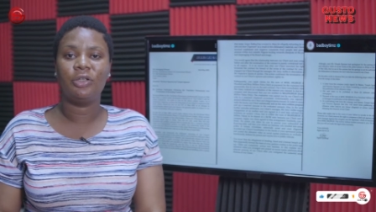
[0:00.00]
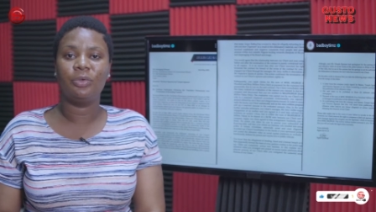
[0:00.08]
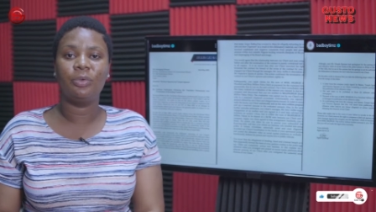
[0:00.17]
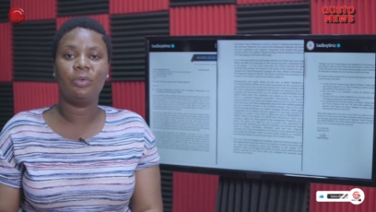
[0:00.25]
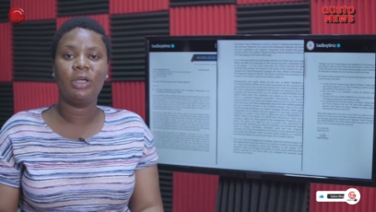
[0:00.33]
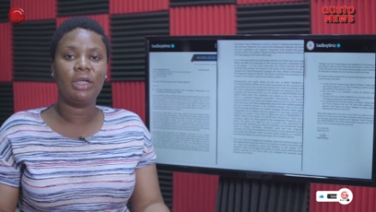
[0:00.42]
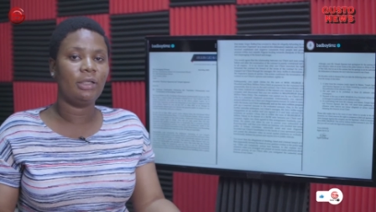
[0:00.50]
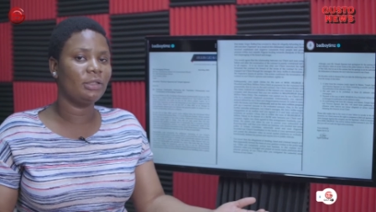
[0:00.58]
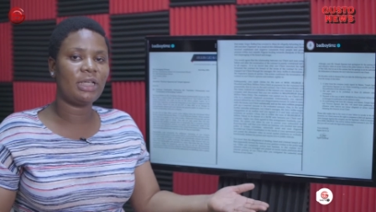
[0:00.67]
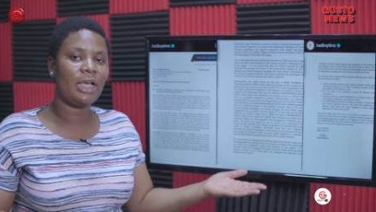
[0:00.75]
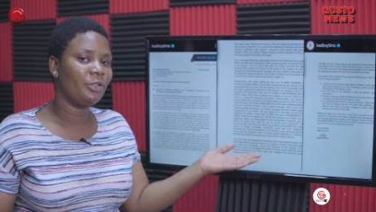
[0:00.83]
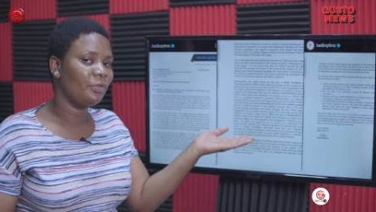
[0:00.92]
you know, in
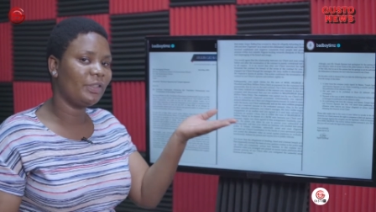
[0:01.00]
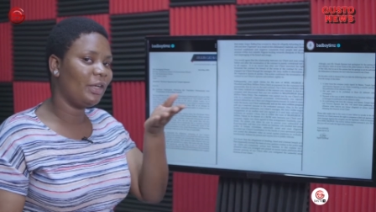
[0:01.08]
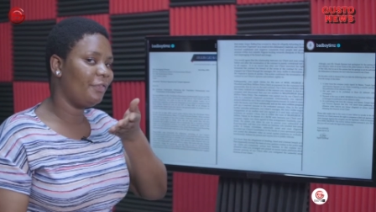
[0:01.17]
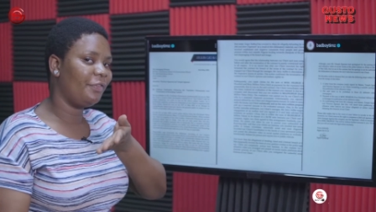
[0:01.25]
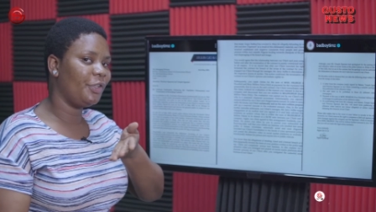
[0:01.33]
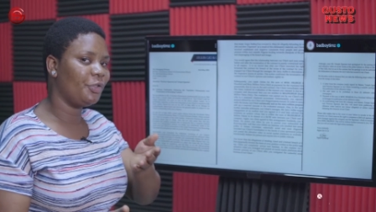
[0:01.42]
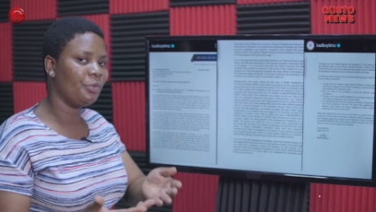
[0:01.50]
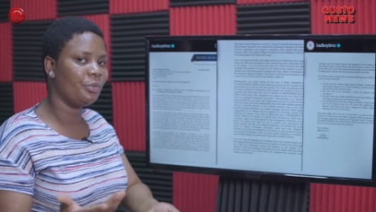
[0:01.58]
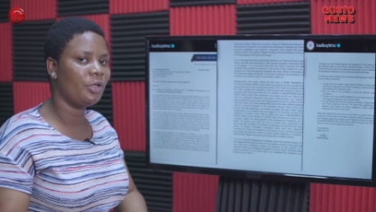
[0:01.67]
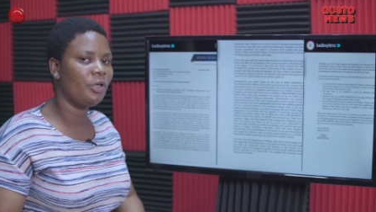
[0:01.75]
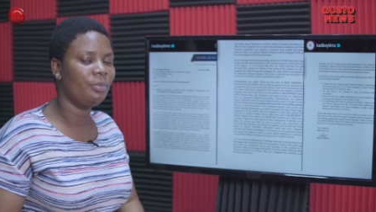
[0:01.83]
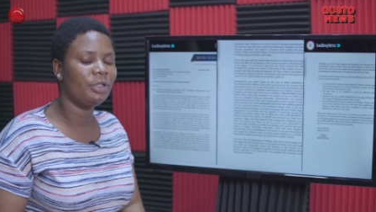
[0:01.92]
charge of that video
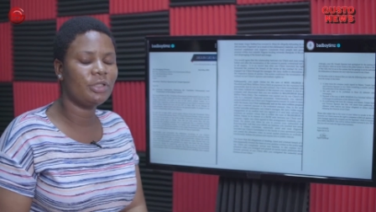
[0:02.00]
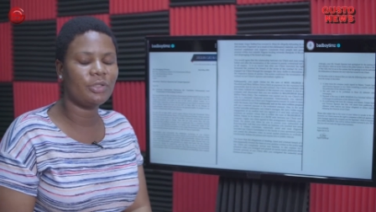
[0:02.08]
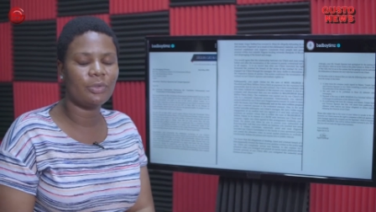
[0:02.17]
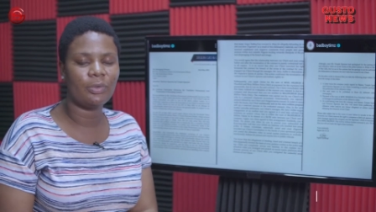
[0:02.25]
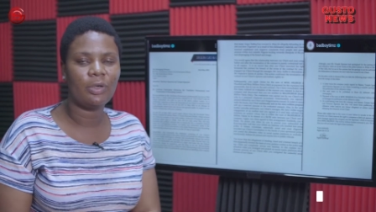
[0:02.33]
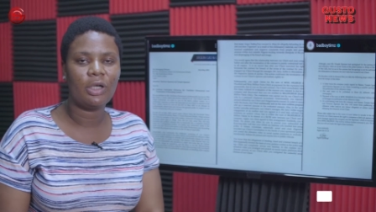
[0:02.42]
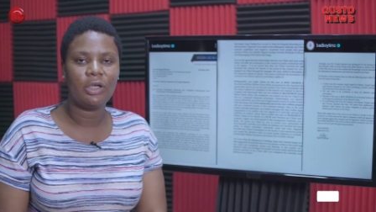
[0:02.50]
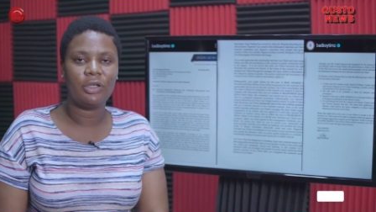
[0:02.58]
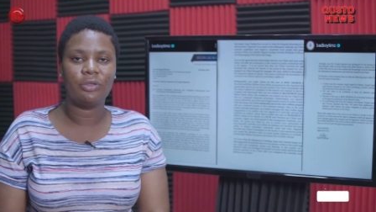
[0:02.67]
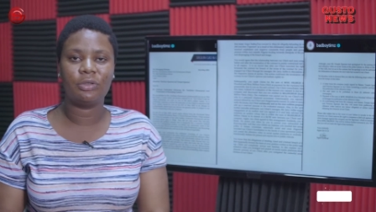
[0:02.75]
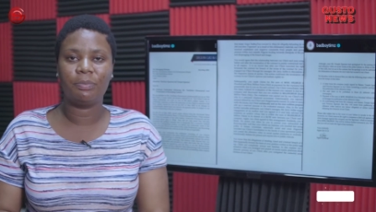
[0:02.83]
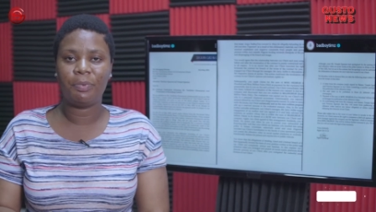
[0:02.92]
coming to
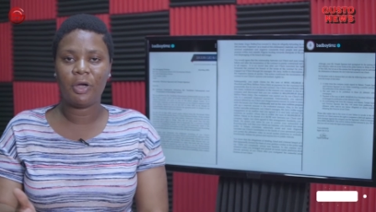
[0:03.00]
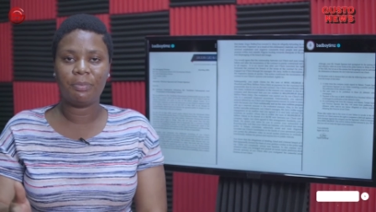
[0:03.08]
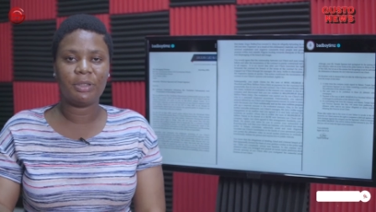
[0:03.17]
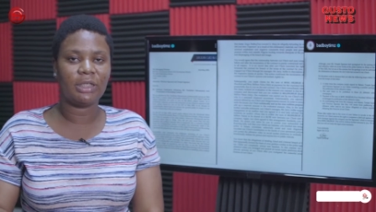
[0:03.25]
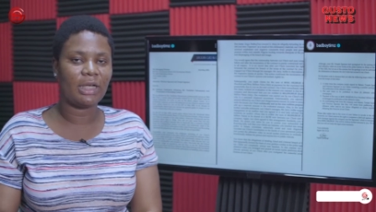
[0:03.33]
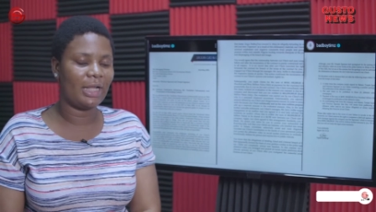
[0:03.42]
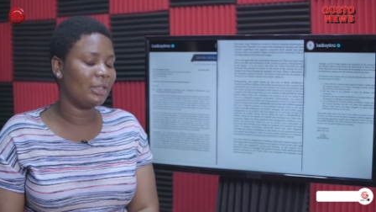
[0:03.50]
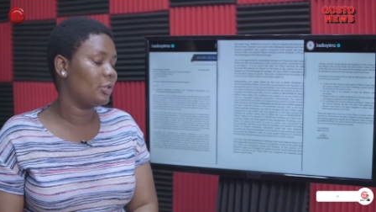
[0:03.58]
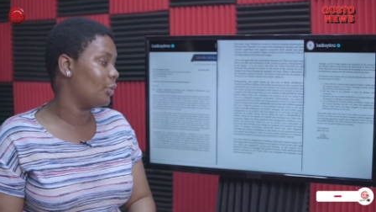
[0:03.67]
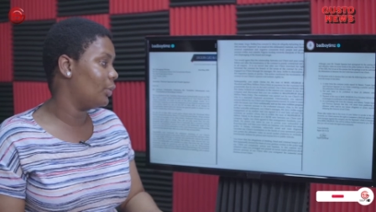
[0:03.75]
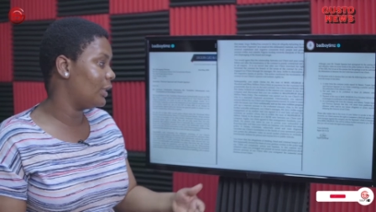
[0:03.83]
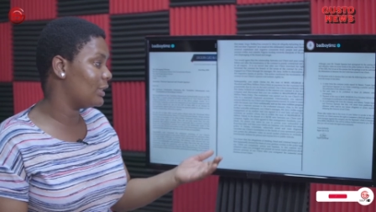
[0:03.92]
you know, the public. And
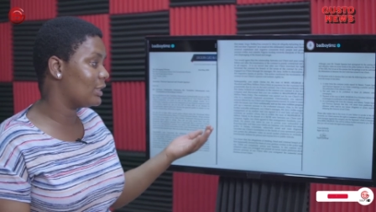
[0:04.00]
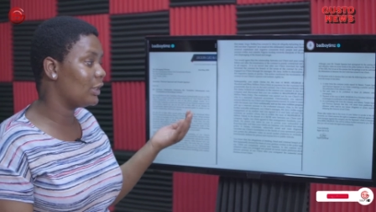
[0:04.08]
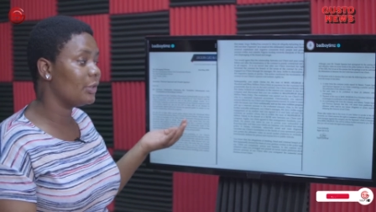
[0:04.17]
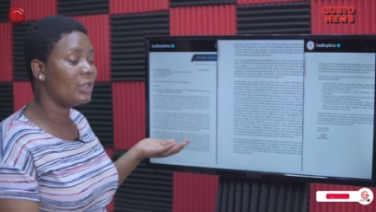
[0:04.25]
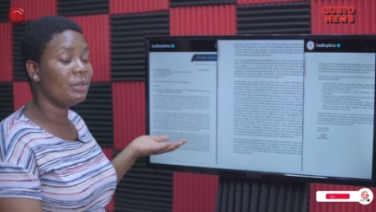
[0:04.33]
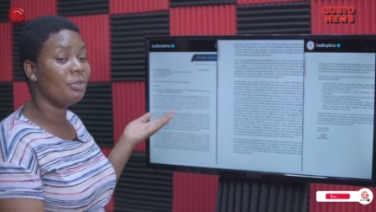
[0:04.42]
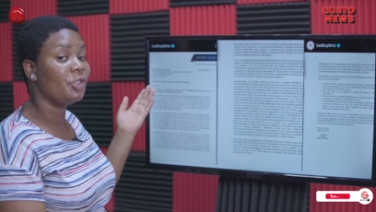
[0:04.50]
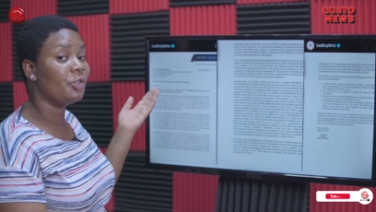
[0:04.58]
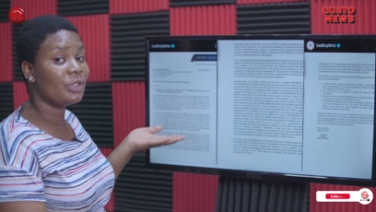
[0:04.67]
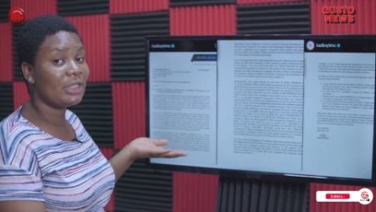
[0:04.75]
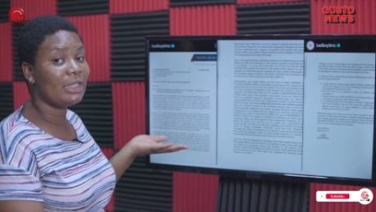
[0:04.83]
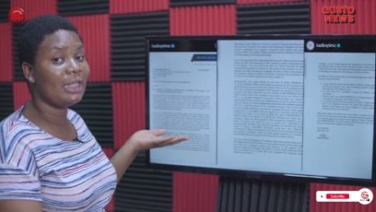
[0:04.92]
so his legal team is
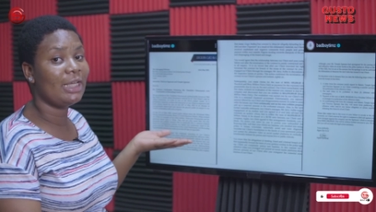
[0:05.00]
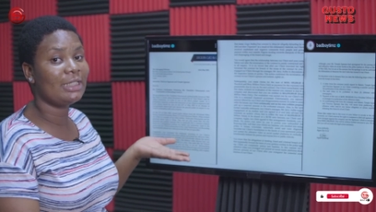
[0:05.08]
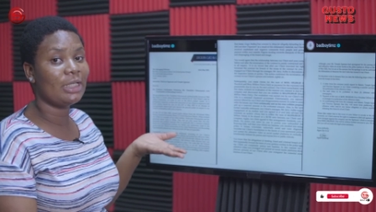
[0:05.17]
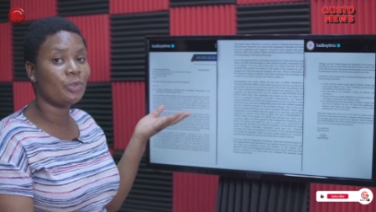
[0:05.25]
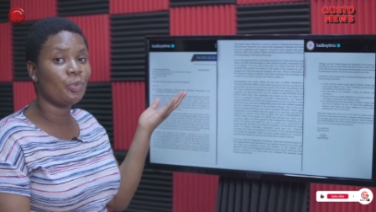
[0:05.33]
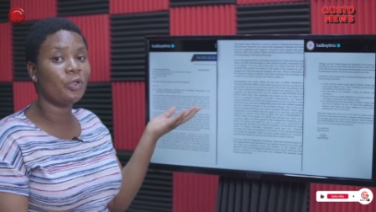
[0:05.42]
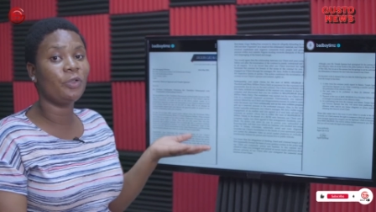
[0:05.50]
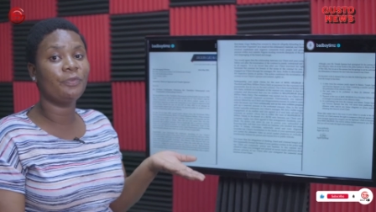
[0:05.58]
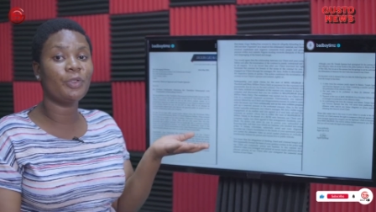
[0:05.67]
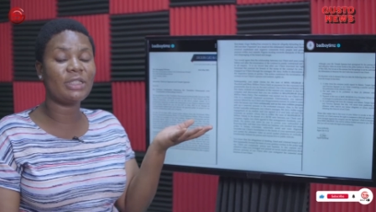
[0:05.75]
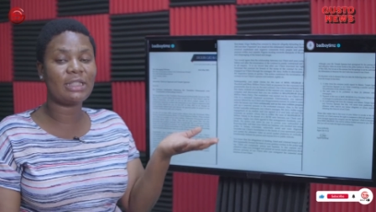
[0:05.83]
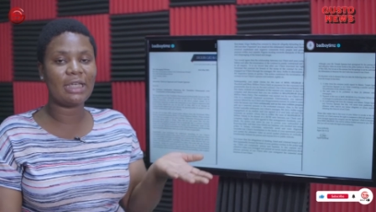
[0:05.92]
using that as one of
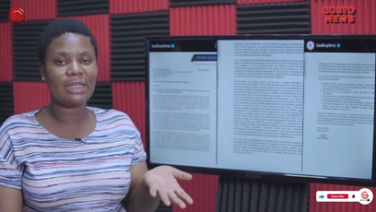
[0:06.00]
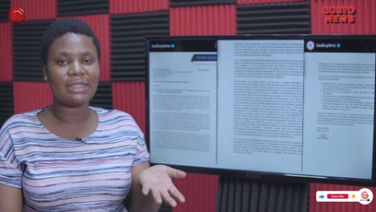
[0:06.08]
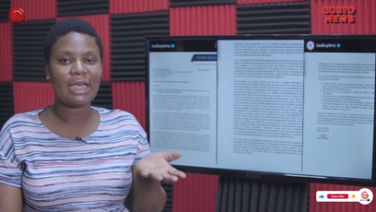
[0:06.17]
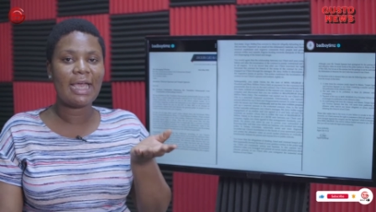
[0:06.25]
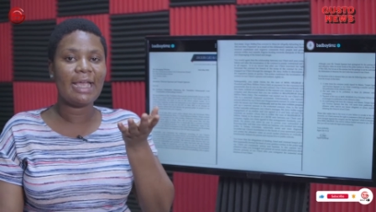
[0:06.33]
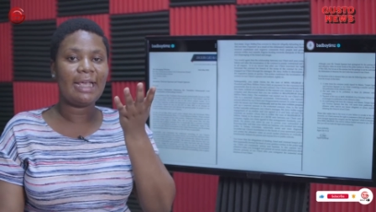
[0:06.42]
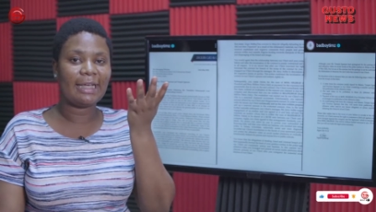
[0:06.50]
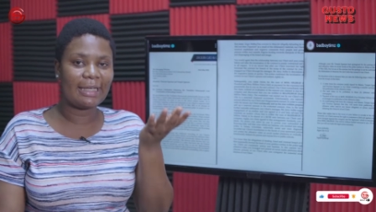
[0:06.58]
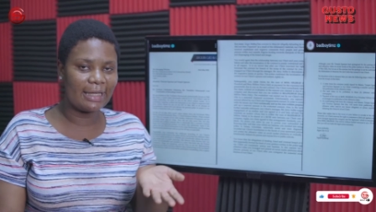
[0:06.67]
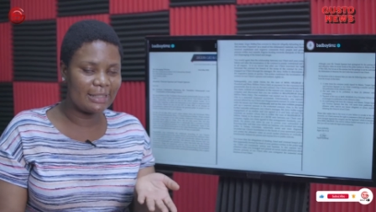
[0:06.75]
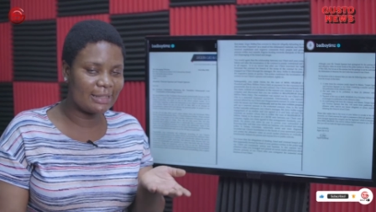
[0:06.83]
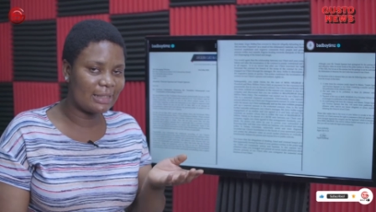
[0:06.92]
those things
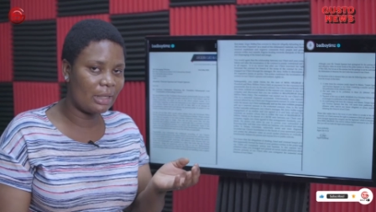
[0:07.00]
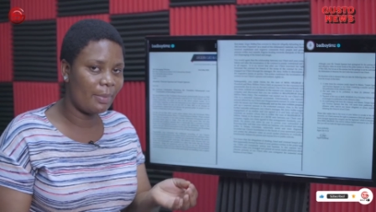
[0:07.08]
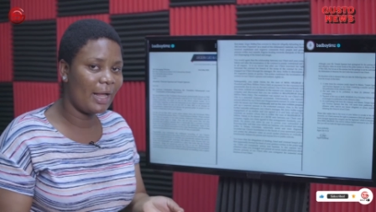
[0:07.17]
against him.